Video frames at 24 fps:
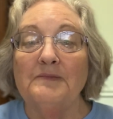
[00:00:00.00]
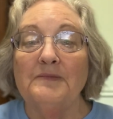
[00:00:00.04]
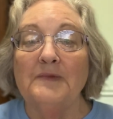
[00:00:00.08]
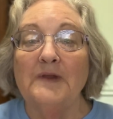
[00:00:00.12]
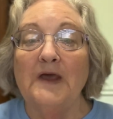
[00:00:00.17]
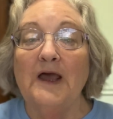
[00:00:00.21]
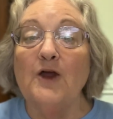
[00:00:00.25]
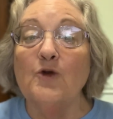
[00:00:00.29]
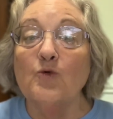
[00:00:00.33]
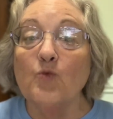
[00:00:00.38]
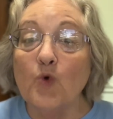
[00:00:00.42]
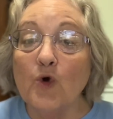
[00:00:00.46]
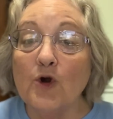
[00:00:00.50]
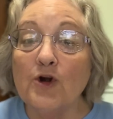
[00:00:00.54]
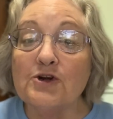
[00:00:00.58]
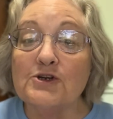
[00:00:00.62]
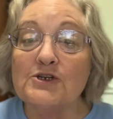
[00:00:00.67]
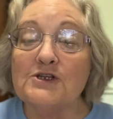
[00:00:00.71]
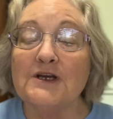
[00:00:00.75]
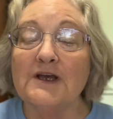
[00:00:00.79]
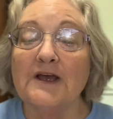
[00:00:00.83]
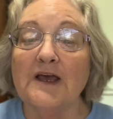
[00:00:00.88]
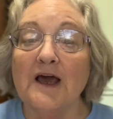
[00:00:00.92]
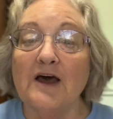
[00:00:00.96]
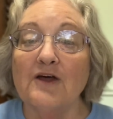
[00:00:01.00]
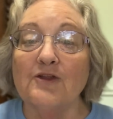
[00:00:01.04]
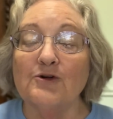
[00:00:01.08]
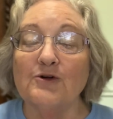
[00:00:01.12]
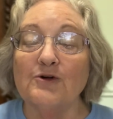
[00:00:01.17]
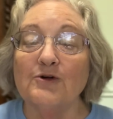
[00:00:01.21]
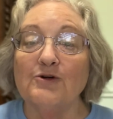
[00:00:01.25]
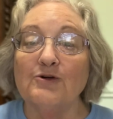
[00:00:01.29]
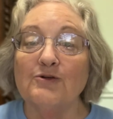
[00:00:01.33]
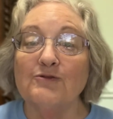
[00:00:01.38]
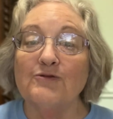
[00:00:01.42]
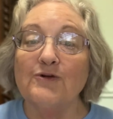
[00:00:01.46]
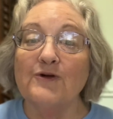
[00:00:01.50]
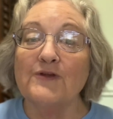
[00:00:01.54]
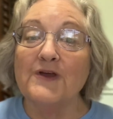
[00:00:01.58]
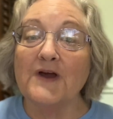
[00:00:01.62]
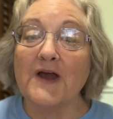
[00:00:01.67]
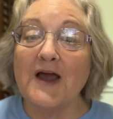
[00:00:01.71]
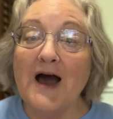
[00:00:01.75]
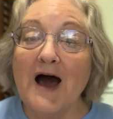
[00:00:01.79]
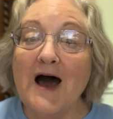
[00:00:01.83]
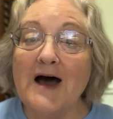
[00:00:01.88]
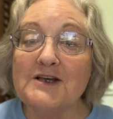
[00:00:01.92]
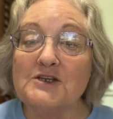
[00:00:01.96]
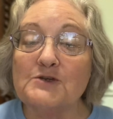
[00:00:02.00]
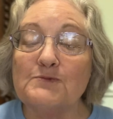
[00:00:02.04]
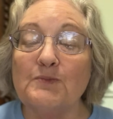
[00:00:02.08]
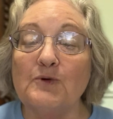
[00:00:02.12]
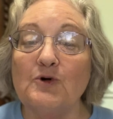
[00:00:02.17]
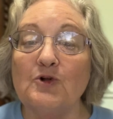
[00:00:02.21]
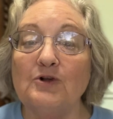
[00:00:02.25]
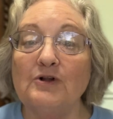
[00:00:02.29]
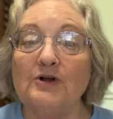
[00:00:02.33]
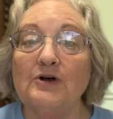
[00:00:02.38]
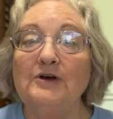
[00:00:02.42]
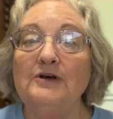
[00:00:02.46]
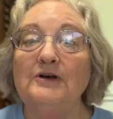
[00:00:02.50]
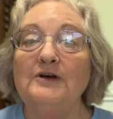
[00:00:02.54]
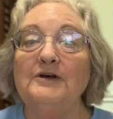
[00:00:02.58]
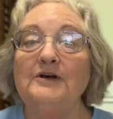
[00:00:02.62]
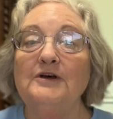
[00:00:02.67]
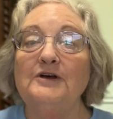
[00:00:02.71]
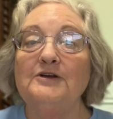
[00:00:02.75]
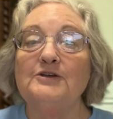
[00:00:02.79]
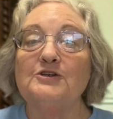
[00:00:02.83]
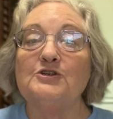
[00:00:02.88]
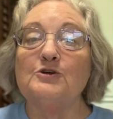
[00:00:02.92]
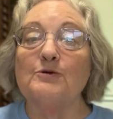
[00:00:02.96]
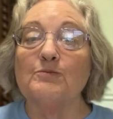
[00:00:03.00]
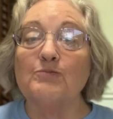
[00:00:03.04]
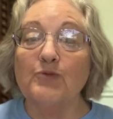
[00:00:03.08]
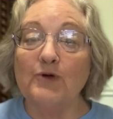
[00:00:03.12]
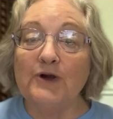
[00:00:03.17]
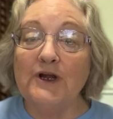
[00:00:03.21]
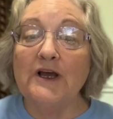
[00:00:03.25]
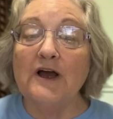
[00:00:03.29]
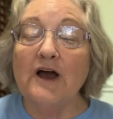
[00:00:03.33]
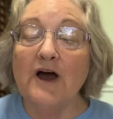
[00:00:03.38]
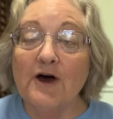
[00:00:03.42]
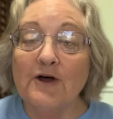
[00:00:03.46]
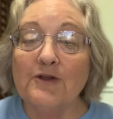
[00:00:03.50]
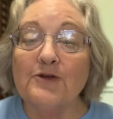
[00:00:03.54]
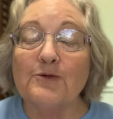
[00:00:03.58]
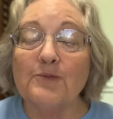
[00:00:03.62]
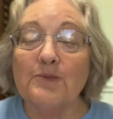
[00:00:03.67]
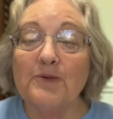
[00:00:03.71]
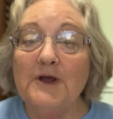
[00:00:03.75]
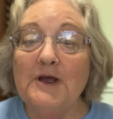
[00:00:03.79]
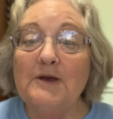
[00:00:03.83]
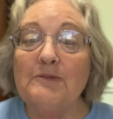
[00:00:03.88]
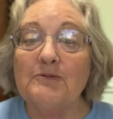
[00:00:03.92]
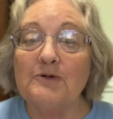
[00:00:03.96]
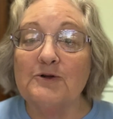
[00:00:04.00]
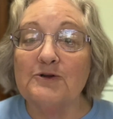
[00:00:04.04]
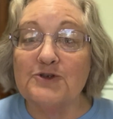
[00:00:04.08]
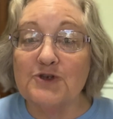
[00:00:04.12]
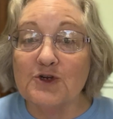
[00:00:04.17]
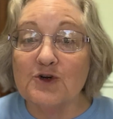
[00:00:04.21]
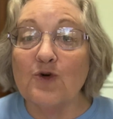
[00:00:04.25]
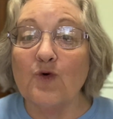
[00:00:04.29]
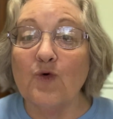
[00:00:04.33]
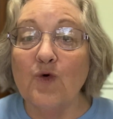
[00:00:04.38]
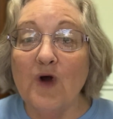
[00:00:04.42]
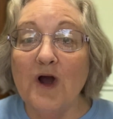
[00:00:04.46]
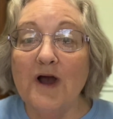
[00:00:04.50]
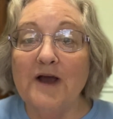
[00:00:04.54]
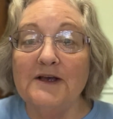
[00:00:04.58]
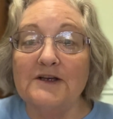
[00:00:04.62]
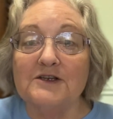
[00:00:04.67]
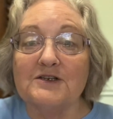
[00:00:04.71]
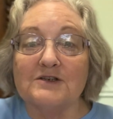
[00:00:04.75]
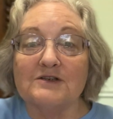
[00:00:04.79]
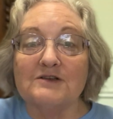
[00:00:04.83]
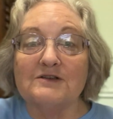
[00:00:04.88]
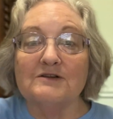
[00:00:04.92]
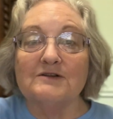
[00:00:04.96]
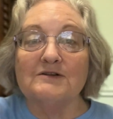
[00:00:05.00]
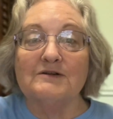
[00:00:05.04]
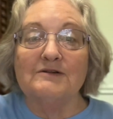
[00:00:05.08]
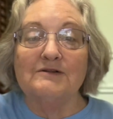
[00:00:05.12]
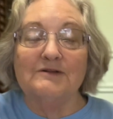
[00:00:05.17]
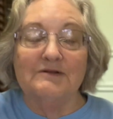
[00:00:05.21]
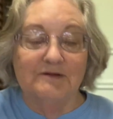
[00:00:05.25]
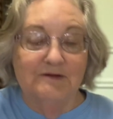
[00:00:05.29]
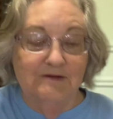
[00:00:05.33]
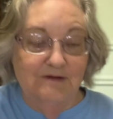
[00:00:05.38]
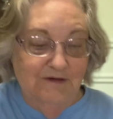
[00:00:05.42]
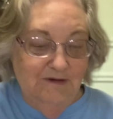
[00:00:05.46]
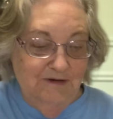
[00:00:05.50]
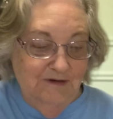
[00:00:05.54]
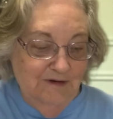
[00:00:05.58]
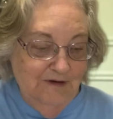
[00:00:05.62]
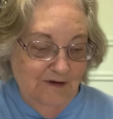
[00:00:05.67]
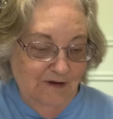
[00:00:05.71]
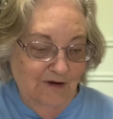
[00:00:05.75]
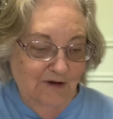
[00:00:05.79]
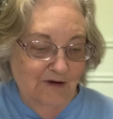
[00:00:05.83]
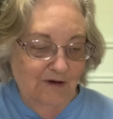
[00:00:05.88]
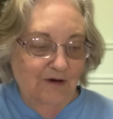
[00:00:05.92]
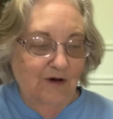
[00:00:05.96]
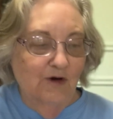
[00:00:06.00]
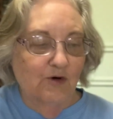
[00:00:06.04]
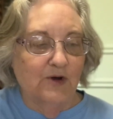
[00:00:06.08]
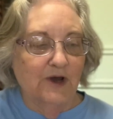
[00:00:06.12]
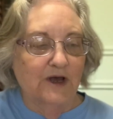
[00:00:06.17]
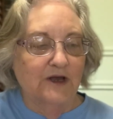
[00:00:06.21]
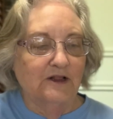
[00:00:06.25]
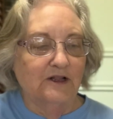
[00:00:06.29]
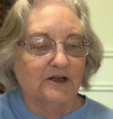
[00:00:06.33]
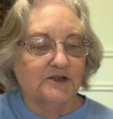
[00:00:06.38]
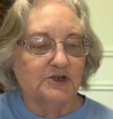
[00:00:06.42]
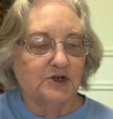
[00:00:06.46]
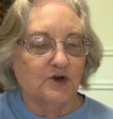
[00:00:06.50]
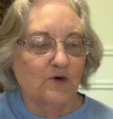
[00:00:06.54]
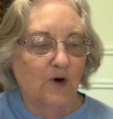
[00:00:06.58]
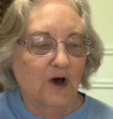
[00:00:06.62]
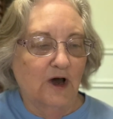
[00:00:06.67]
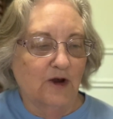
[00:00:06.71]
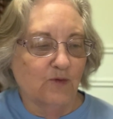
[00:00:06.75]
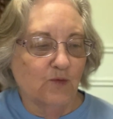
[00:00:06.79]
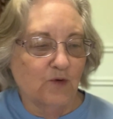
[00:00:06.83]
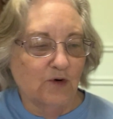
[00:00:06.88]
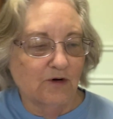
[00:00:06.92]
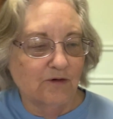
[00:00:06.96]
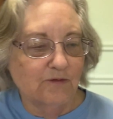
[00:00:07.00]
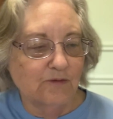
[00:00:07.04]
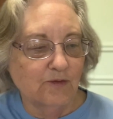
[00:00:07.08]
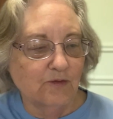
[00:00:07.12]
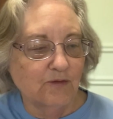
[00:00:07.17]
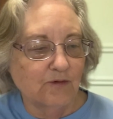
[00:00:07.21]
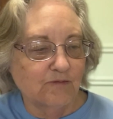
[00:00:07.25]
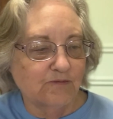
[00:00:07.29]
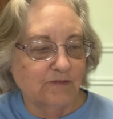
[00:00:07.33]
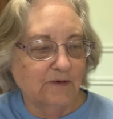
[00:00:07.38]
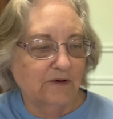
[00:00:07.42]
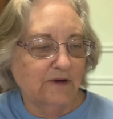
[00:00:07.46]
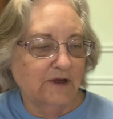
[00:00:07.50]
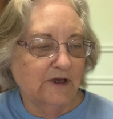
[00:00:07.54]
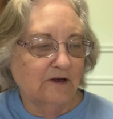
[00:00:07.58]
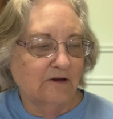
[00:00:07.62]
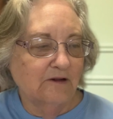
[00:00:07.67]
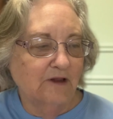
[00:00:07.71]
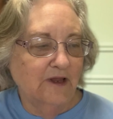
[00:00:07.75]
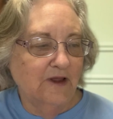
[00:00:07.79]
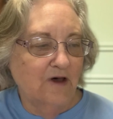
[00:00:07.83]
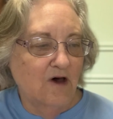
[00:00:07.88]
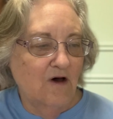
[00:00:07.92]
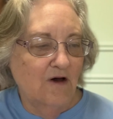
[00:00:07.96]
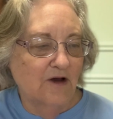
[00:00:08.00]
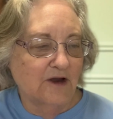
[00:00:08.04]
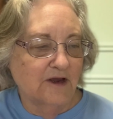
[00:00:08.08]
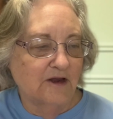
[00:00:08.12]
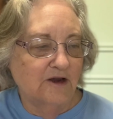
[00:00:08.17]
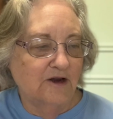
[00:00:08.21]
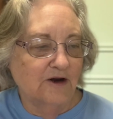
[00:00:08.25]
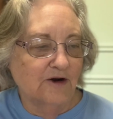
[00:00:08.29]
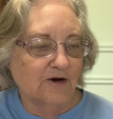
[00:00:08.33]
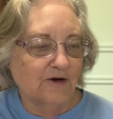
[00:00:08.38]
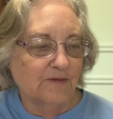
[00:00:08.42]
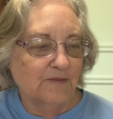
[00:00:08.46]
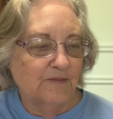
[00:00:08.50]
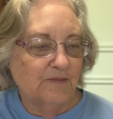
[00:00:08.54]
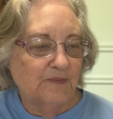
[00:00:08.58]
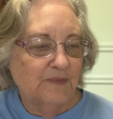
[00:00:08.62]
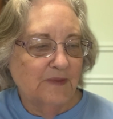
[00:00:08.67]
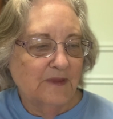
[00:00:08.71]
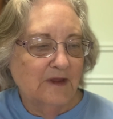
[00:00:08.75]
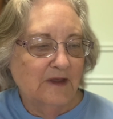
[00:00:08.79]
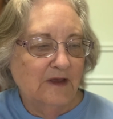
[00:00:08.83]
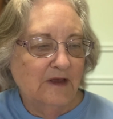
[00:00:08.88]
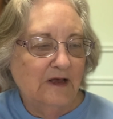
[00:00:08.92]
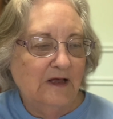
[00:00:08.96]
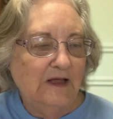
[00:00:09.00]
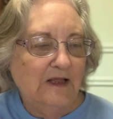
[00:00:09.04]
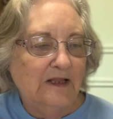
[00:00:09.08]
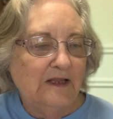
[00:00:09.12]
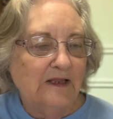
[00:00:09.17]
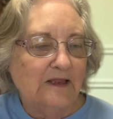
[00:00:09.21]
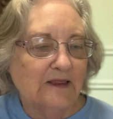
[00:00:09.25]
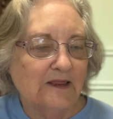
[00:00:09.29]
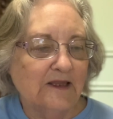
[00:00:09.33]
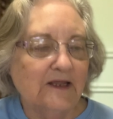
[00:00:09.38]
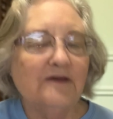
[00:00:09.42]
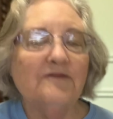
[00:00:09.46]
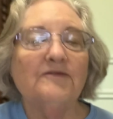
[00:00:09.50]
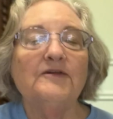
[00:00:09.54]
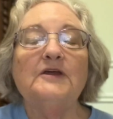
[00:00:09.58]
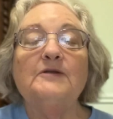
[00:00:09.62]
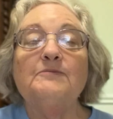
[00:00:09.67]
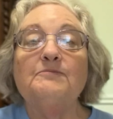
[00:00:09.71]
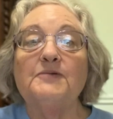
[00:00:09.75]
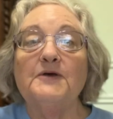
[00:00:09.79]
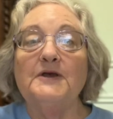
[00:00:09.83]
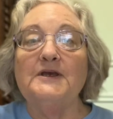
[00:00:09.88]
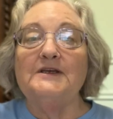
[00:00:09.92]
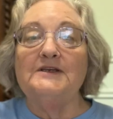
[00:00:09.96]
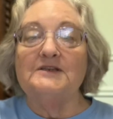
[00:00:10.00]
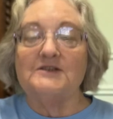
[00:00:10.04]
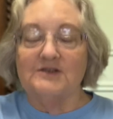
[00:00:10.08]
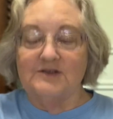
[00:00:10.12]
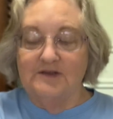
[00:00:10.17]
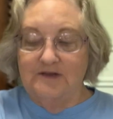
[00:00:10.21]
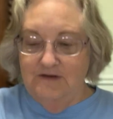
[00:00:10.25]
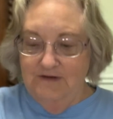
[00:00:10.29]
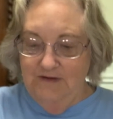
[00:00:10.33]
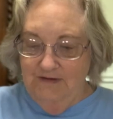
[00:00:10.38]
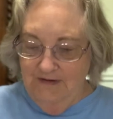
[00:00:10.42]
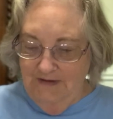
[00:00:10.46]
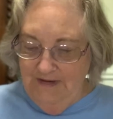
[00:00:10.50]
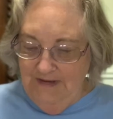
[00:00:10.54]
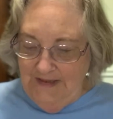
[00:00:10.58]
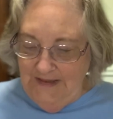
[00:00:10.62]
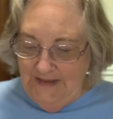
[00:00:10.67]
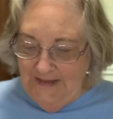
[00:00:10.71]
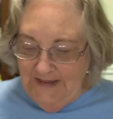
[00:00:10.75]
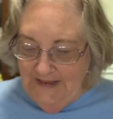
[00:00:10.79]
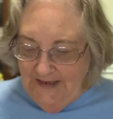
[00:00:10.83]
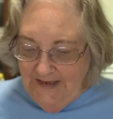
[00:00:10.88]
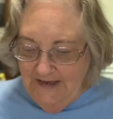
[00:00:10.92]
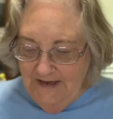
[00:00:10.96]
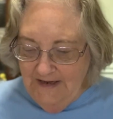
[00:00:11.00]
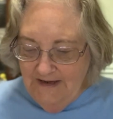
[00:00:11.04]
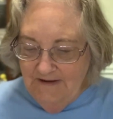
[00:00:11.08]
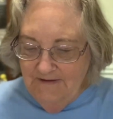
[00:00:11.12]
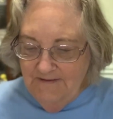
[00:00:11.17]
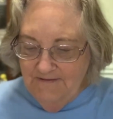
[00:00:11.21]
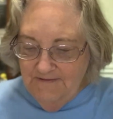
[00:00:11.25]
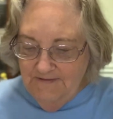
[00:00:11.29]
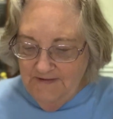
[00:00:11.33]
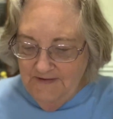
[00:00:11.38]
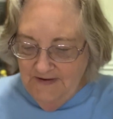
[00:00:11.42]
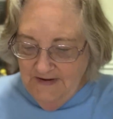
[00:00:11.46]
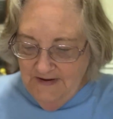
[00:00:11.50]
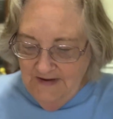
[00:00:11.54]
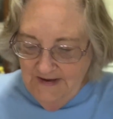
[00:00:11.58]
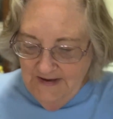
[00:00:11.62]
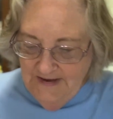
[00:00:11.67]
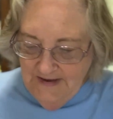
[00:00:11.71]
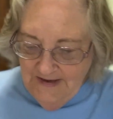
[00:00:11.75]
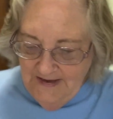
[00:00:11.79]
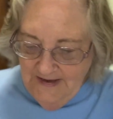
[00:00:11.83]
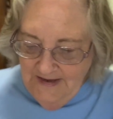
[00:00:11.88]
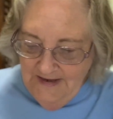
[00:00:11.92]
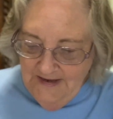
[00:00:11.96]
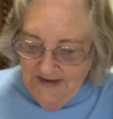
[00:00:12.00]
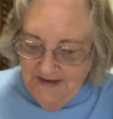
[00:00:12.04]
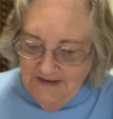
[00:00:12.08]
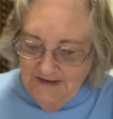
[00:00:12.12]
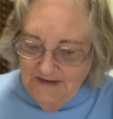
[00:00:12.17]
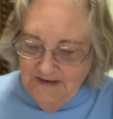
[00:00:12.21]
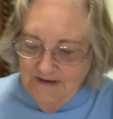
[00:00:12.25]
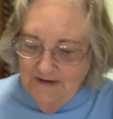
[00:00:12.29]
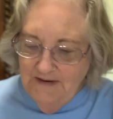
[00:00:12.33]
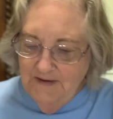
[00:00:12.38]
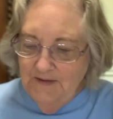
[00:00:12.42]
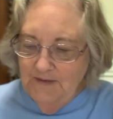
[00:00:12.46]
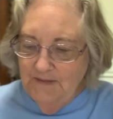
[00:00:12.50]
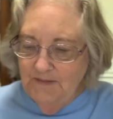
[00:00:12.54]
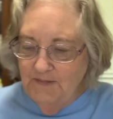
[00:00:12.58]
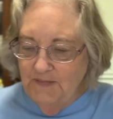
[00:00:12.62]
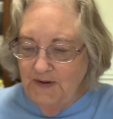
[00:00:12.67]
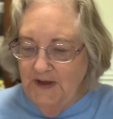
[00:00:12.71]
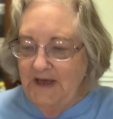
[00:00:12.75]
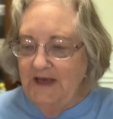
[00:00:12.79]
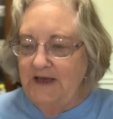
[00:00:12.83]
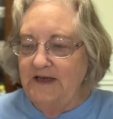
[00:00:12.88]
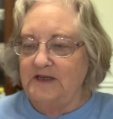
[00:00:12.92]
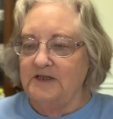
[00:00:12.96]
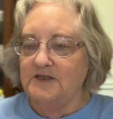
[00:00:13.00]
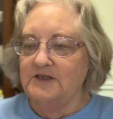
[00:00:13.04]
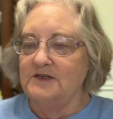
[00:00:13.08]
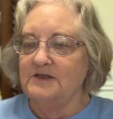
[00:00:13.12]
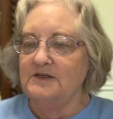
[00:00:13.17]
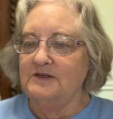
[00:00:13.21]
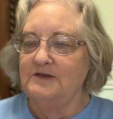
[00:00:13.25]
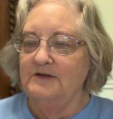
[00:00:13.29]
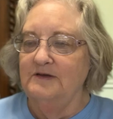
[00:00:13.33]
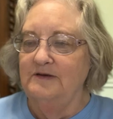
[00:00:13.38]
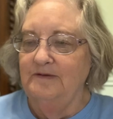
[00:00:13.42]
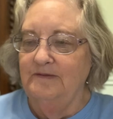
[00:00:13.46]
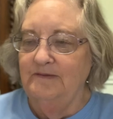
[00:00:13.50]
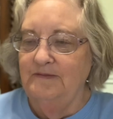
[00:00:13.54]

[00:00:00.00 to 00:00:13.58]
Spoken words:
and work together for the gospel to bring other people to Christ. Okay, let's go on. We're getting long here. Live in peace. Live in peace.